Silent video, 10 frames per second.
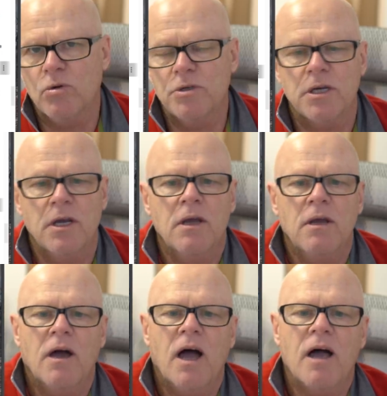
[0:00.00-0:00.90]
good.
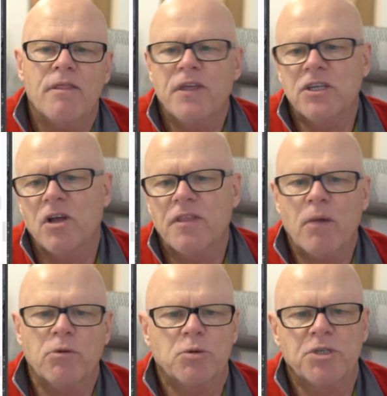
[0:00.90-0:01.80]
Things like
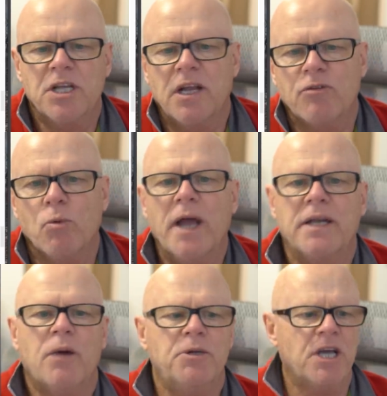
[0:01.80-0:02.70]
that, which we still have to wait.
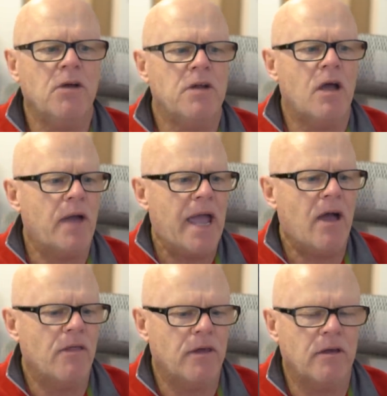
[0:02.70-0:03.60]
Now, we don't know
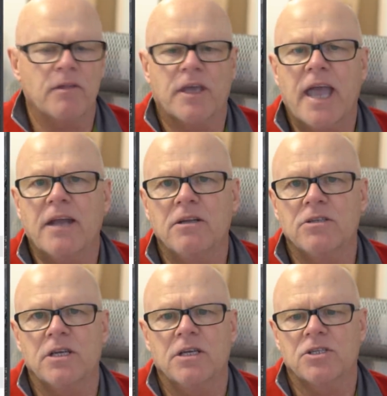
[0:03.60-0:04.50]
how the
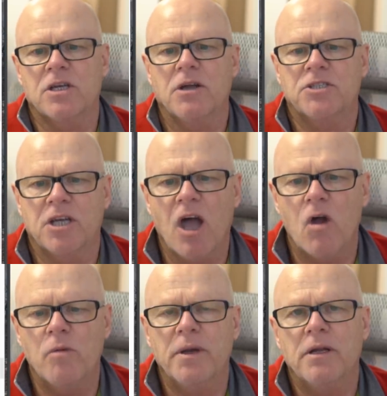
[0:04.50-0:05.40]
Canon is going to
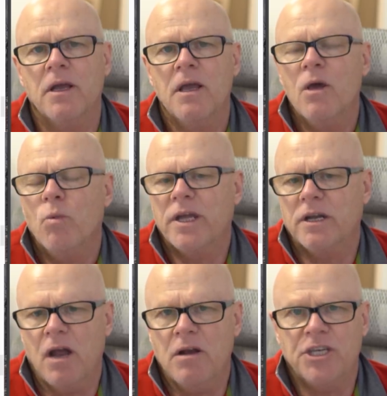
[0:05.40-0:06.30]
go, but we
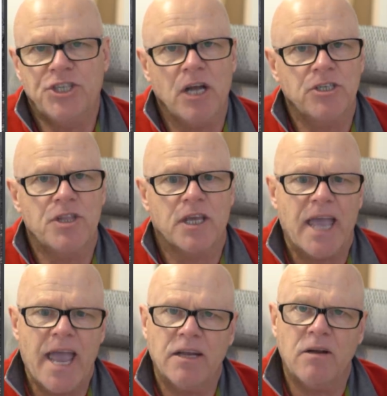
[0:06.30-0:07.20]
can only judge the
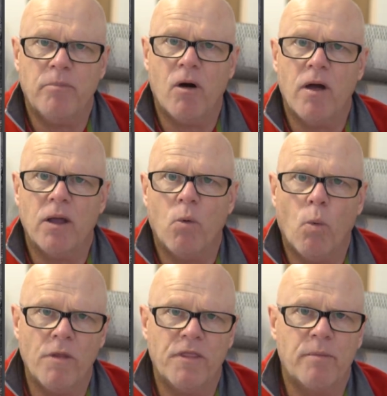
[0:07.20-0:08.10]
Canon by
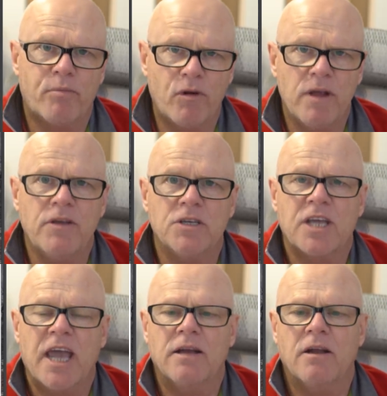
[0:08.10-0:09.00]
what their previous
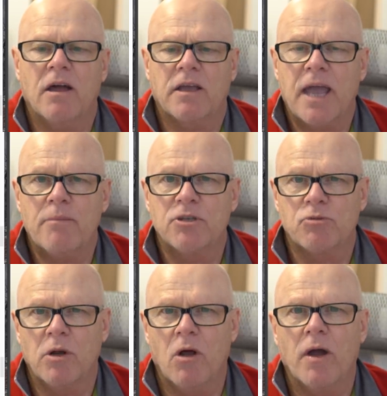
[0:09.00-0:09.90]
cameras
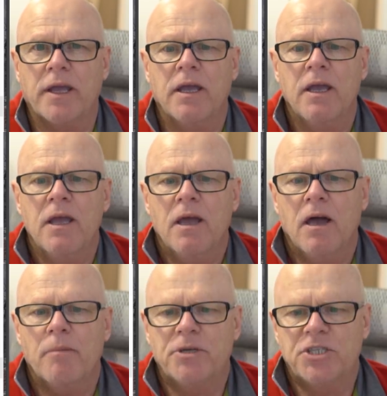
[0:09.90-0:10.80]
were like,
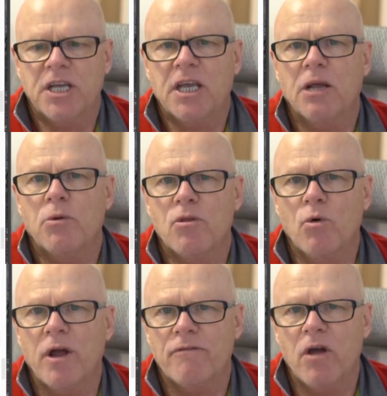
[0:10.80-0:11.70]
particularly with
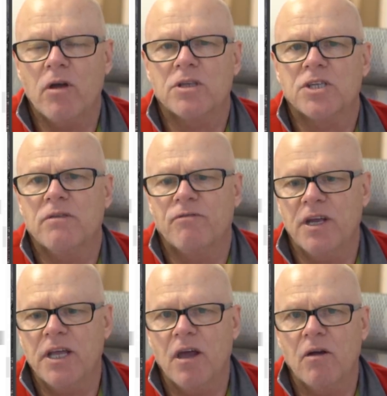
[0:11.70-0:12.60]
autofocus and
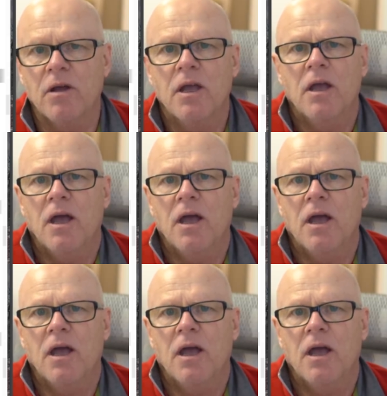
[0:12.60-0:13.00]
video.